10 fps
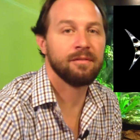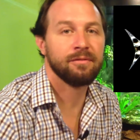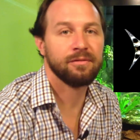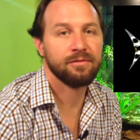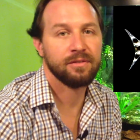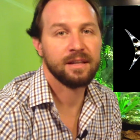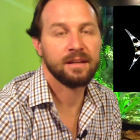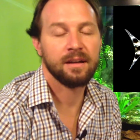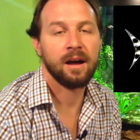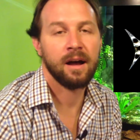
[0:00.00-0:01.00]

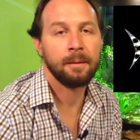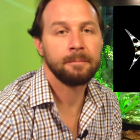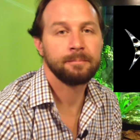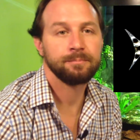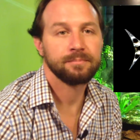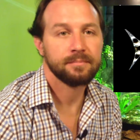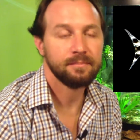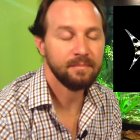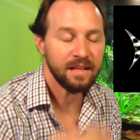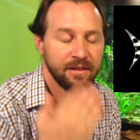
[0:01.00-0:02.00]

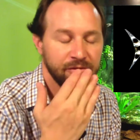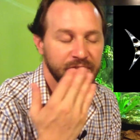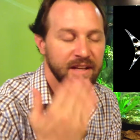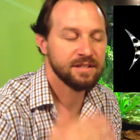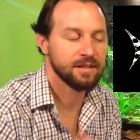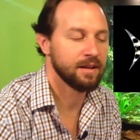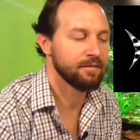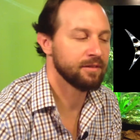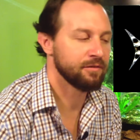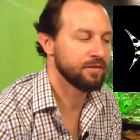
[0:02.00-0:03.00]
and the face of the
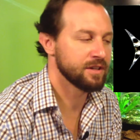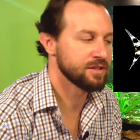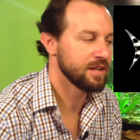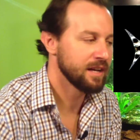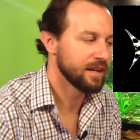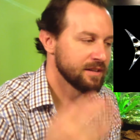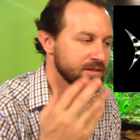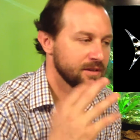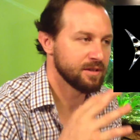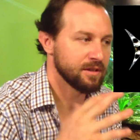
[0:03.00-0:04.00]
fish can start
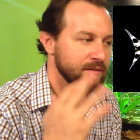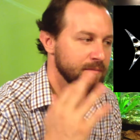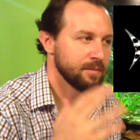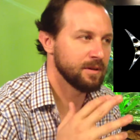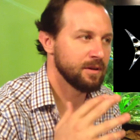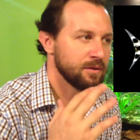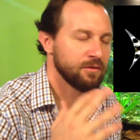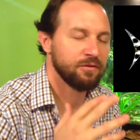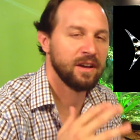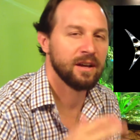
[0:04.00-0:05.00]
to
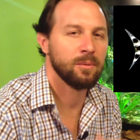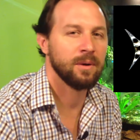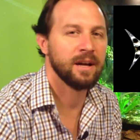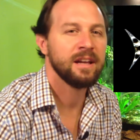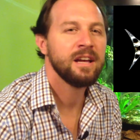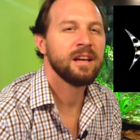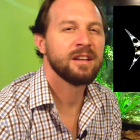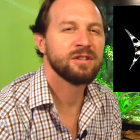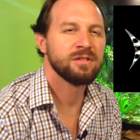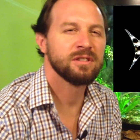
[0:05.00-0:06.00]
fade away, it's
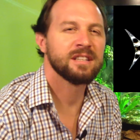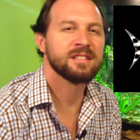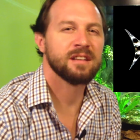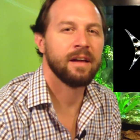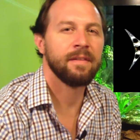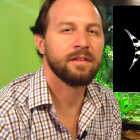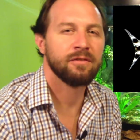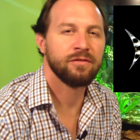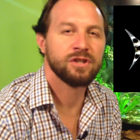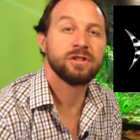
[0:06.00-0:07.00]
usually a sign that the fish
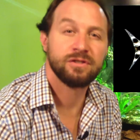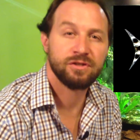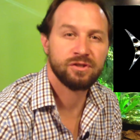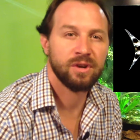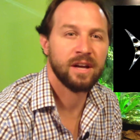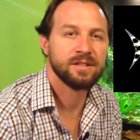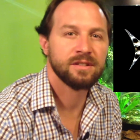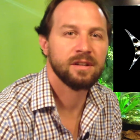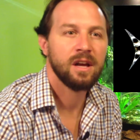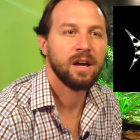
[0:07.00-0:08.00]
is stressed,
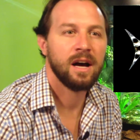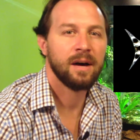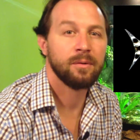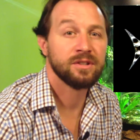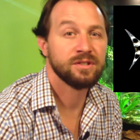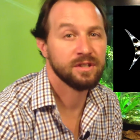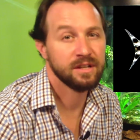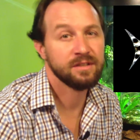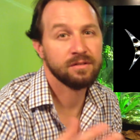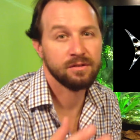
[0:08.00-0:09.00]
which is
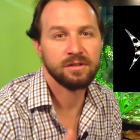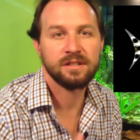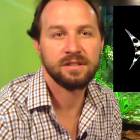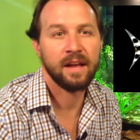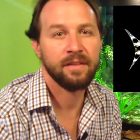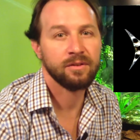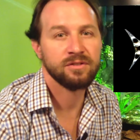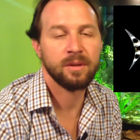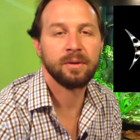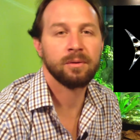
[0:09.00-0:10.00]
usually a sign that there's
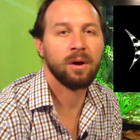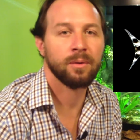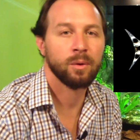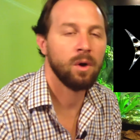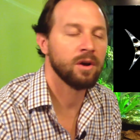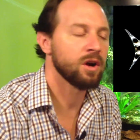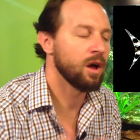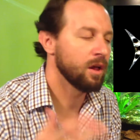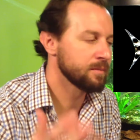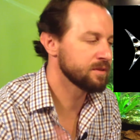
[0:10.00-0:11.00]
something wrong with your water column or
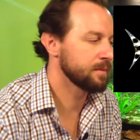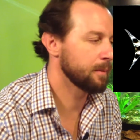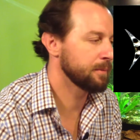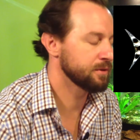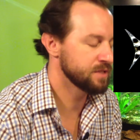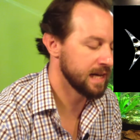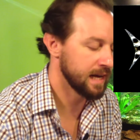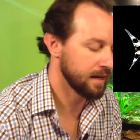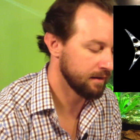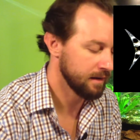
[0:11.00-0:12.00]
something up in your tank.
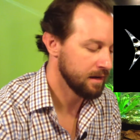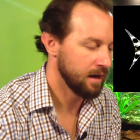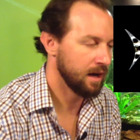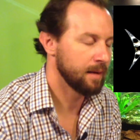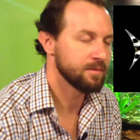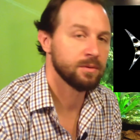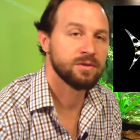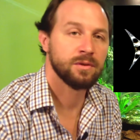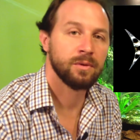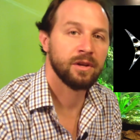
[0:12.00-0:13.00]
So it's a
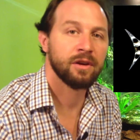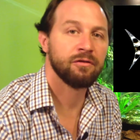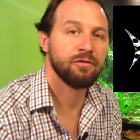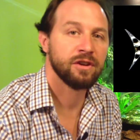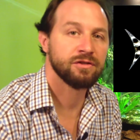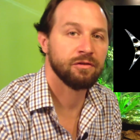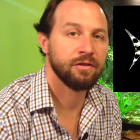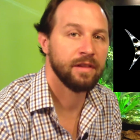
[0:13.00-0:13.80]
really good fish for that.